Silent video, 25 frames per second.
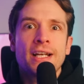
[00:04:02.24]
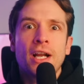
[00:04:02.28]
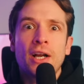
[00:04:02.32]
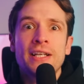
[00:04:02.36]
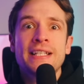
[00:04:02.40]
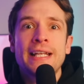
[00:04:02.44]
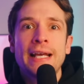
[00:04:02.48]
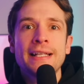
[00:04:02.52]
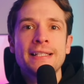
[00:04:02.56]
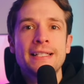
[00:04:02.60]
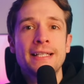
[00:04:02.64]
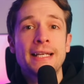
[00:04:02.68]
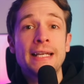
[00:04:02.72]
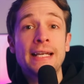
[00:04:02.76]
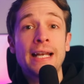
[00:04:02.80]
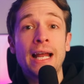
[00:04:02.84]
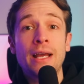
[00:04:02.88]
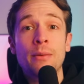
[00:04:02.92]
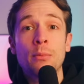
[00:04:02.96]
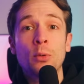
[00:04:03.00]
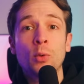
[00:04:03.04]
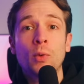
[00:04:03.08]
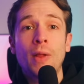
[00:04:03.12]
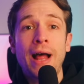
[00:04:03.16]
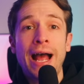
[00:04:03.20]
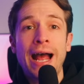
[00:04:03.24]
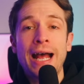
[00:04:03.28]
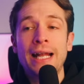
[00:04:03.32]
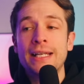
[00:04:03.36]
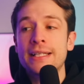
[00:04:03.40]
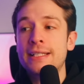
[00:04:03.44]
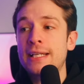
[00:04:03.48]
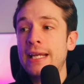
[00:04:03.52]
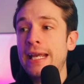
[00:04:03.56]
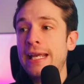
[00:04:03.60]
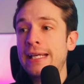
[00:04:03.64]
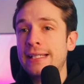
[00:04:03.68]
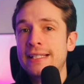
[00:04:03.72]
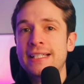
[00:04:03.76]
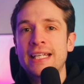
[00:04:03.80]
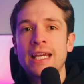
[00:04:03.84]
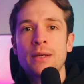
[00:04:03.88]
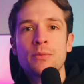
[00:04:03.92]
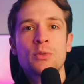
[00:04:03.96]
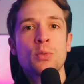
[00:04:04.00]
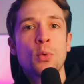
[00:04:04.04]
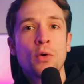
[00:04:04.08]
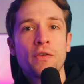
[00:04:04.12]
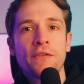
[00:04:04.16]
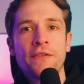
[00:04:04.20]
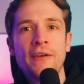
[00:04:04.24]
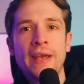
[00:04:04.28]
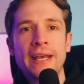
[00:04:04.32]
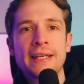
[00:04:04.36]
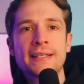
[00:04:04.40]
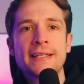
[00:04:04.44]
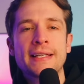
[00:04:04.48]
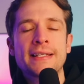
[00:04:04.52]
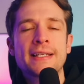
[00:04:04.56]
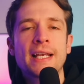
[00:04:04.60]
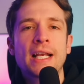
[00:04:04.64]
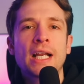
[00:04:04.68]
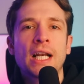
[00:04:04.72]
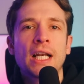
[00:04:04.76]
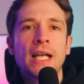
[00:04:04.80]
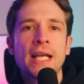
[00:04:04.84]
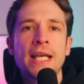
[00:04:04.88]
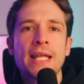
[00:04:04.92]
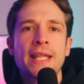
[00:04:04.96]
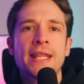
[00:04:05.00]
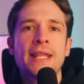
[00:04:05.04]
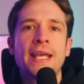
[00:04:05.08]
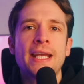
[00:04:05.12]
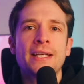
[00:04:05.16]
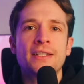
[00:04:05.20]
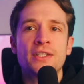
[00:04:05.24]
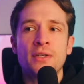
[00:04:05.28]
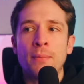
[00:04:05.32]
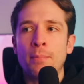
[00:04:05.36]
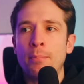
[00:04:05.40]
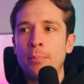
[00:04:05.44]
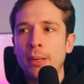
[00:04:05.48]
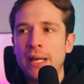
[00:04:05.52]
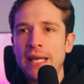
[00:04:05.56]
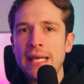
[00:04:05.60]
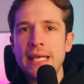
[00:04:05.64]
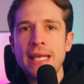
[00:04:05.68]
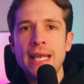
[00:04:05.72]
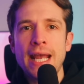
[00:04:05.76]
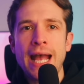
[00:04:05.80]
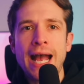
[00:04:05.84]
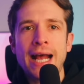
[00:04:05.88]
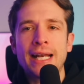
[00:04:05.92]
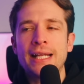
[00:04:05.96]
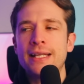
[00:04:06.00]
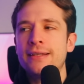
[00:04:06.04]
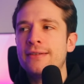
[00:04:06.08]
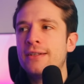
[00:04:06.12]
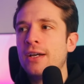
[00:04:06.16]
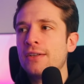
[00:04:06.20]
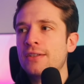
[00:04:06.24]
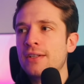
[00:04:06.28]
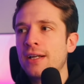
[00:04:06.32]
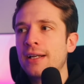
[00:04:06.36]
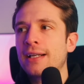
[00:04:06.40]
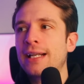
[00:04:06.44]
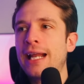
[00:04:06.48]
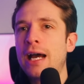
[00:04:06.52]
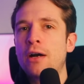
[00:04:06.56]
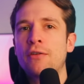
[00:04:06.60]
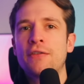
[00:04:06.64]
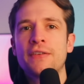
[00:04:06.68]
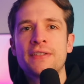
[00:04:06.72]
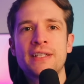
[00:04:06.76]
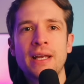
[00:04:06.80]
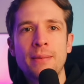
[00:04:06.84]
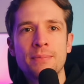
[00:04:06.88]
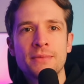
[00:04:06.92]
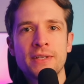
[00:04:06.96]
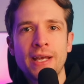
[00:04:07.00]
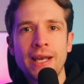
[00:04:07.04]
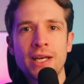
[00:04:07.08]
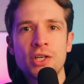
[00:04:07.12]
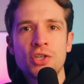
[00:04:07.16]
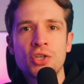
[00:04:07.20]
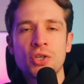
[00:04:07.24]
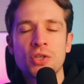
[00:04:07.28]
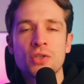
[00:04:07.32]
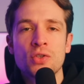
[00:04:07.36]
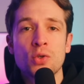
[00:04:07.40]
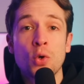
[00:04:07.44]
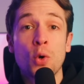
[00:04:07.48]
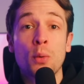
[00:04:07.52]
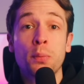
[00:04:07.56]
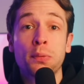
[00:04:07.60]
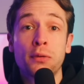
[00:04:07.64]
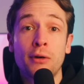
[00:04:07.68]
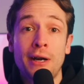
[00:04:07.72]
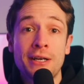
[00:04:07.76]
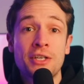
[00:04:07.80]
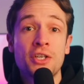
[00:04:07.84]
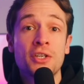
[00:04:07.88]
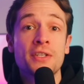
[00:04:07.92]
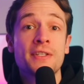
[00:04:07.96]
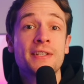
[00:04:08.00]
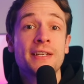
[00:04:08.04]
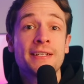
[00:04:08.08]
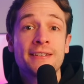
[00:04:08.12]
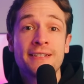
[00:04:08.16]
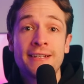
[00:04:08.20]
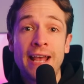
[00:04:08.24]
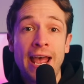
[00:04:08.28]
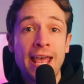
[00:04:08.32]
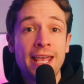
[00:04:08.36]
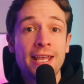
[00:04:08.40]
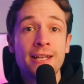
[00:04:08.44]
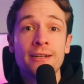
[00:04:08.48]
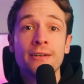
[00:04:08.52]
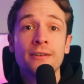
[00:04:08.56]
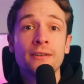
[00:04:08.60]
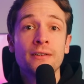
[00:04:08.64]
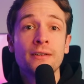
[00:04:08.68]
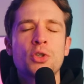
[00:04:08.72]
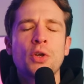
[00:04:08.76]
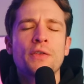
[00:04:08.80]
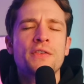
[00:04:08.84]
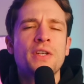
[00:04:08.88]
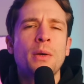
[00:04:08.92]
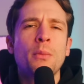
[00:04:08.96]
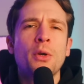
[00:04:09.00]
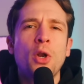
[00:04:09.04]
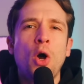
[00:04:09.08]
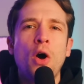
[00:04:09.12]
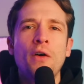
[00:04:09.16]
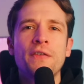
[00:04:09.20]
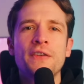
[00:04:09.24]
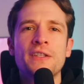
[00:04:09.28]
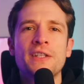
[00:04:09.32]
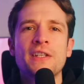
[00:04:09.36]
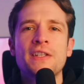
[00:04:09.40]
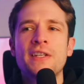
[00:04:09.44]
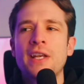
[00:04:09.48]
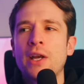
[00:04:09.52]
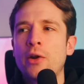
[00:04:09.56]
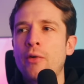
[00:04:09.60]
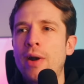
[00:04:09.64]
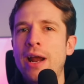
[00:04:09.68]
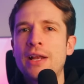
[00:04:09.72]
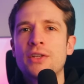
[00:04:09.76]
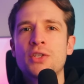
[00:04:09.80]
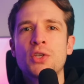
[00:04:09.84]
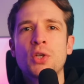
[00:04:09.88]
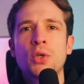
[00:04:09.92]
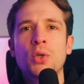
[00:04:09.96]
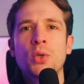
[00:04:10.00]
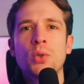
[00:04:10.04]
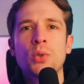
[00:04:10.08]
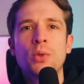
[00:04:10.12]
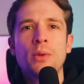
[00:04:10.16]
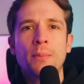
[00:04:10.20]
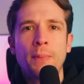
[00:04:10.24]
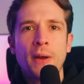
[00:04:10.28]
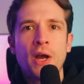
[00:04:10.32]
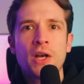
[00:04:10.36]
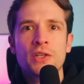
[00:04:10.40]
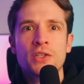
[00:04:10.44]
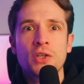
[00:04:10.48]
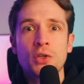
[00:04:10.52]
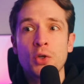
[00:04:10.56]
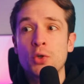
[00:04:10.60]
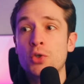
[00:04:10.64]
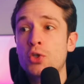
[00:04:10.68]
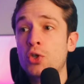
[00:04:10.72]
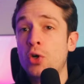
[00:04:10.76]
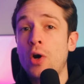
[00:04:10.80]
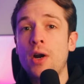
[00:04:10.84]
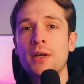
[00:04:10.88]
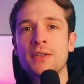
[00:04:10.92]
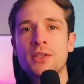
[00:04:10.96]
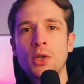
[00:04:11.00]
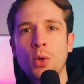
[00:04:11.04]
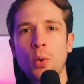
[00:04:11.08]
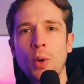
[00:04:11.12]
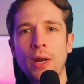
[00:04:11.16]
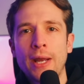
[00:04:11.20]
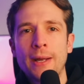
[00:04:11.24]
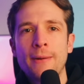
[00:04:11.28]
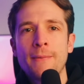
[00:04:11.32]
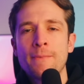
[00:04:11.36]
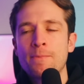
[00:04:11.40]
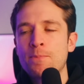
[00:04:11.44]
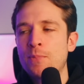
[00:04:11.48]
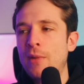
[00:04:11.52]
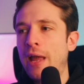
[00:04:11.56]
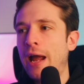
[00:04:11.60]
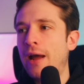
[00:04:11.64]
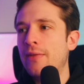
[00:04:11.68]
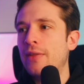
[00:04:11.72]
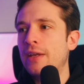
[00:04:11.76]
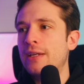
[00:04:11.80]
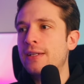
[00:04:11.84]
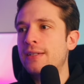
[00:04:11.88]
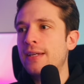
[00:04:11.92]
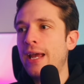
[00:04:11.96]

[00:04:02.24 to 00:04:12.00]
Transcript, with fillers: an identity label, and it seems more fixed. It's a clear thing to be, and it doesn't allow for temptations or pressures to set in. So if someone offers a cigarette to the person who's trying to quit, and they